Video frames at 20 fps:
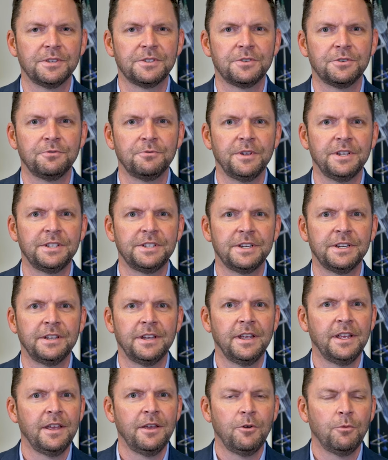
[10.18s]
Western region.
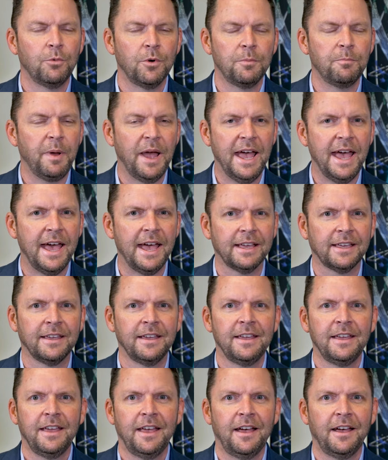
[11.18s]
We're
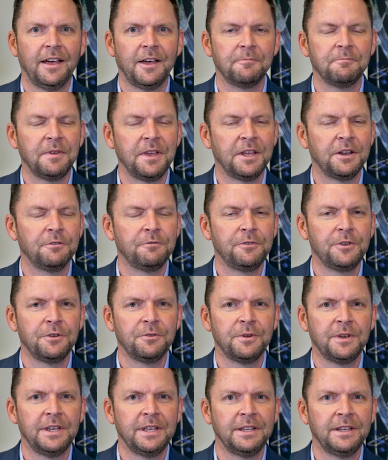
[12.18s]
back
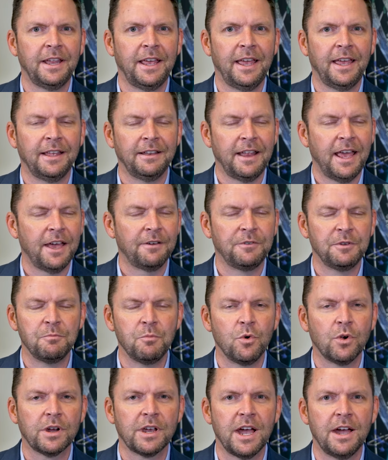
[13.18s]
interviewing and having
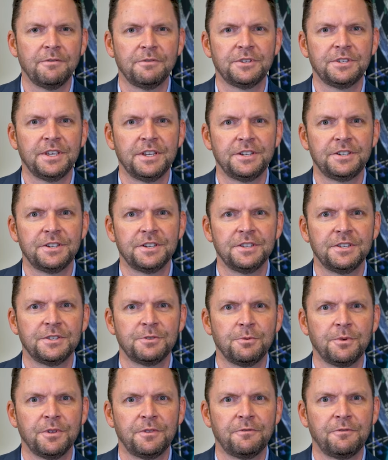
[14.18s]
more conversations
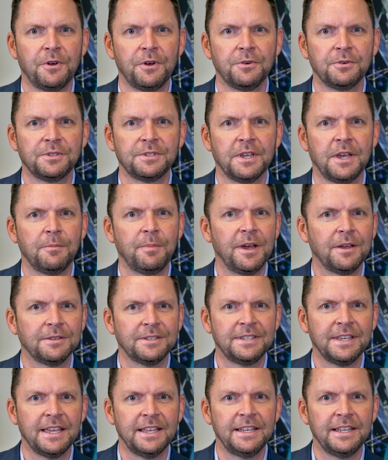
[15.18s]
with folks about
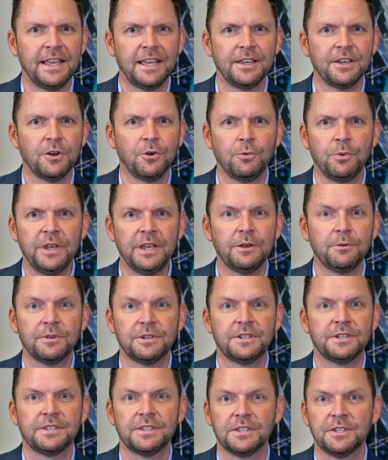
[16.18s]
San Diego Week,
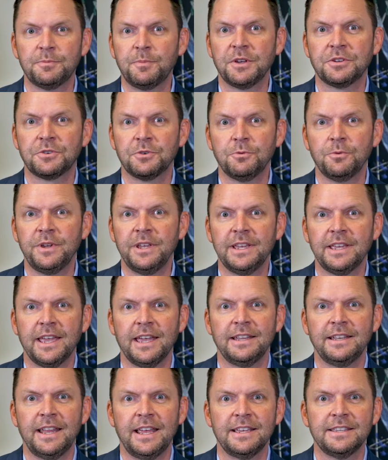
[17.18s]
which is a special week
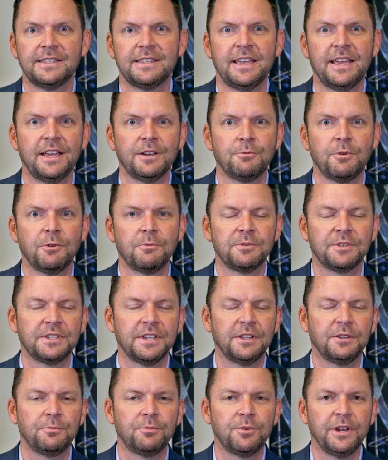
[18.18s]
at Nasdaq where we're
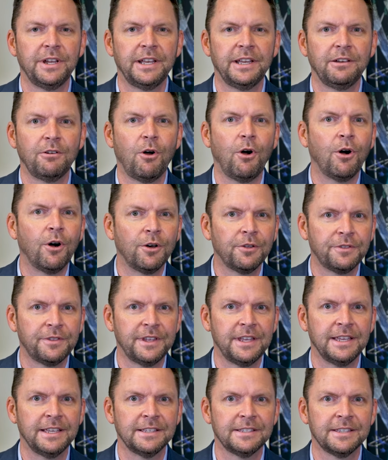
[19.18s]
celebrating all
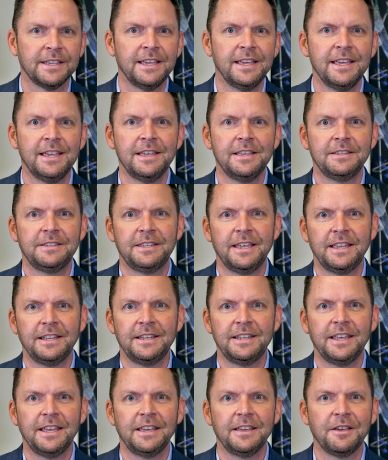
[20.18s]
things San
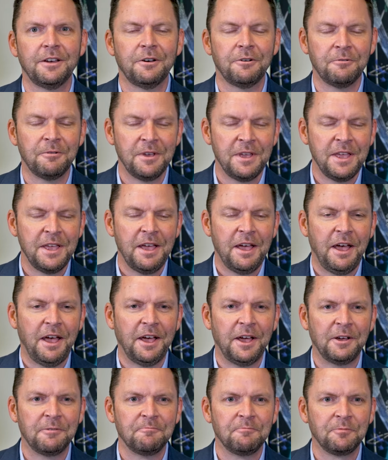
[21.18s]
Diego.
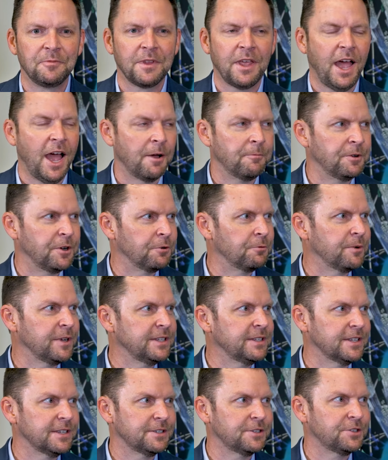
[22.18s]
I'm going to
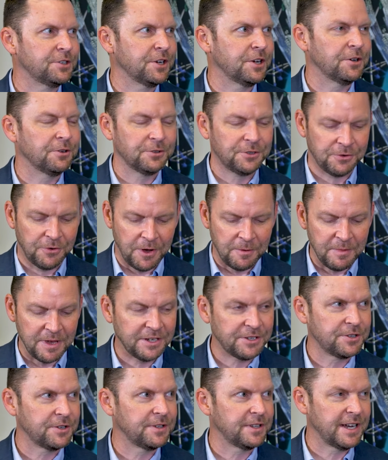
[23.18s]
read this, Joe, so I make
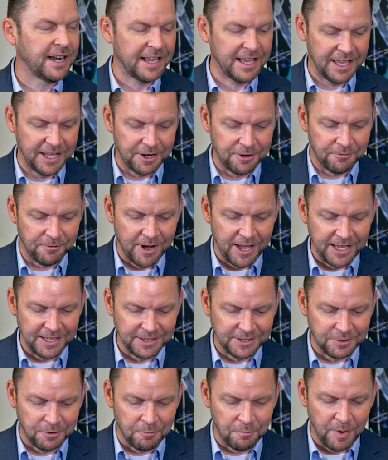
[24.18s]
sure that I get it right.
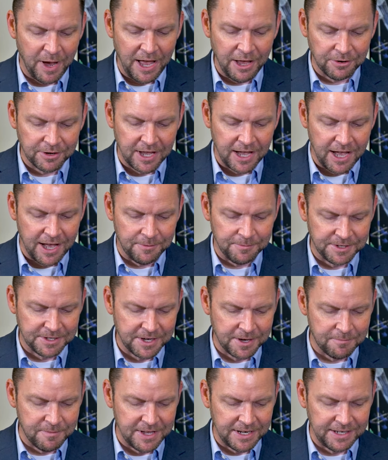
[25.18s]
So Biocom is
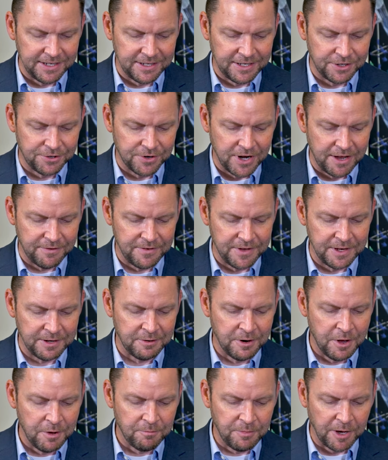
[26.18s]
committed to driving
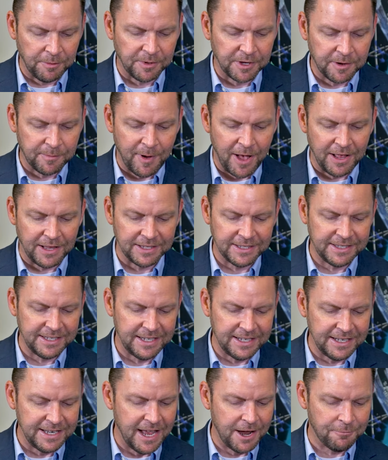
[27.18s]
public
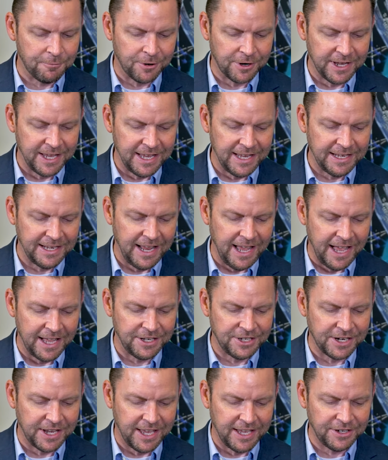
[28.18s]
policy, networking,
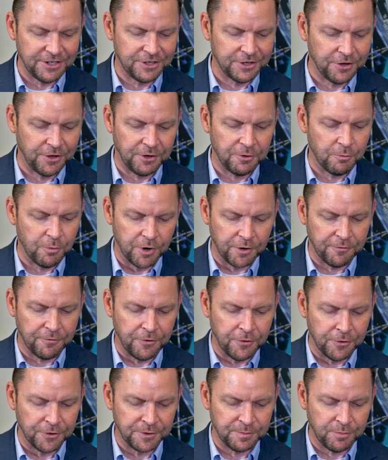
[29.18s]
educational, and
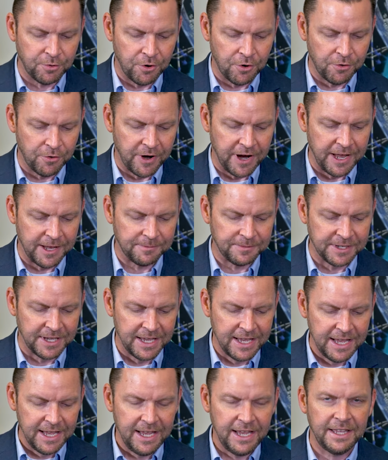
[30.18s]
workforce programs
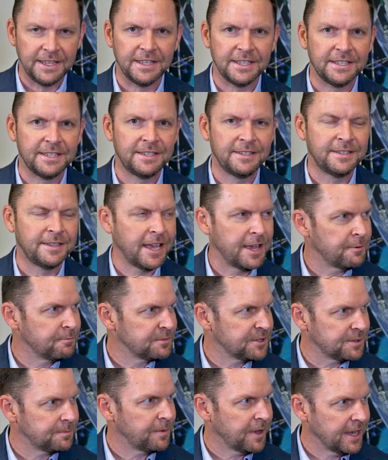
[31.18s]
in the STEM
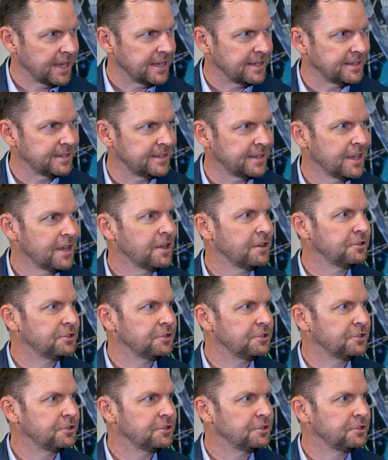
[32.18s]
space.